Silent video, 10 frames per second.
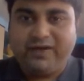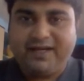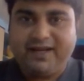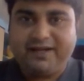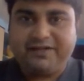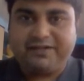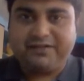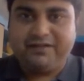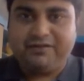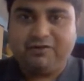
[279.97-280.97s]
queen a8
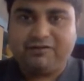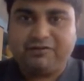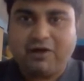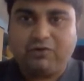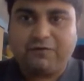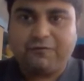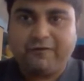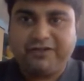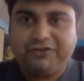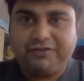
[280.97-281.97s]
is also out of
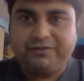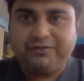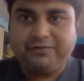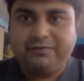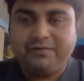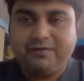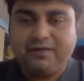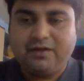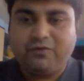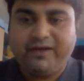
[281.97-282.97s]
question,
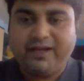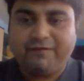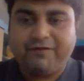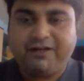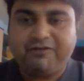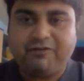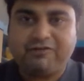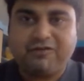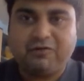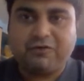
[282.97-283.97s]
queen f8 is
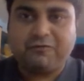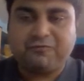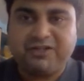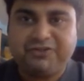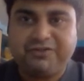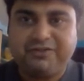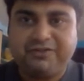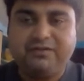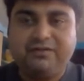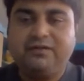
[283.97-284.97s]
also out of
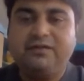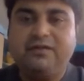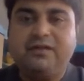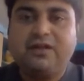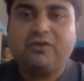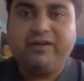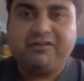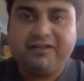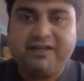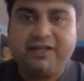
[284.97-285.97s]
question,
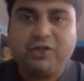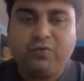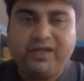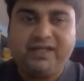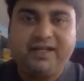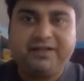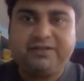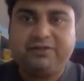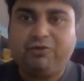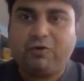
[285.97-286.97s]
queen c8, queen
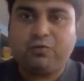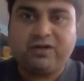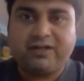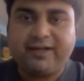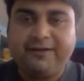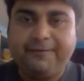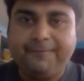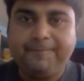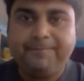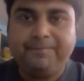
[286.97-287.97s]
e8 not working.
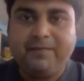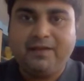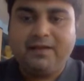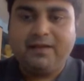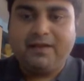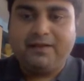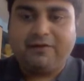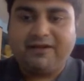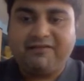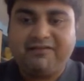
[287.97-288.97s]

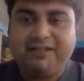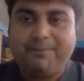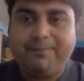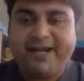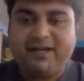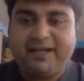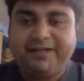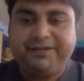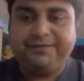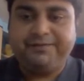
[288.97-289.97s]
Now let us see the main
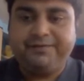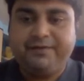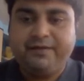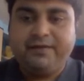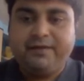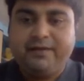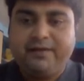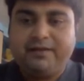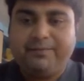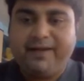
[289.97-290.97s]
line.
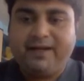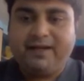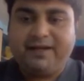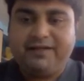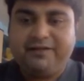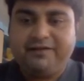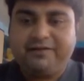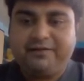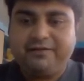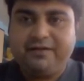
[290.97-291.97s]
The main line
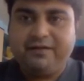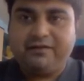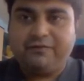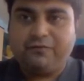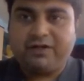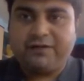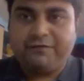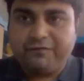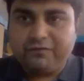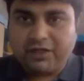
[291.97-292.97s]
here is what
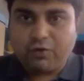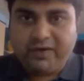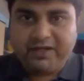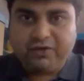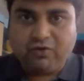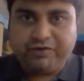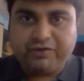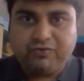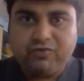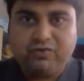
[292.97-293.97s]
if the queen goes
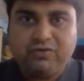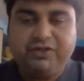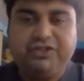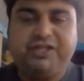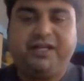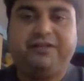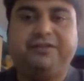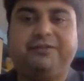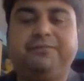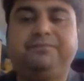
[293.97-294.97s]
to
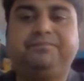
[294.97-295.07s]
g8.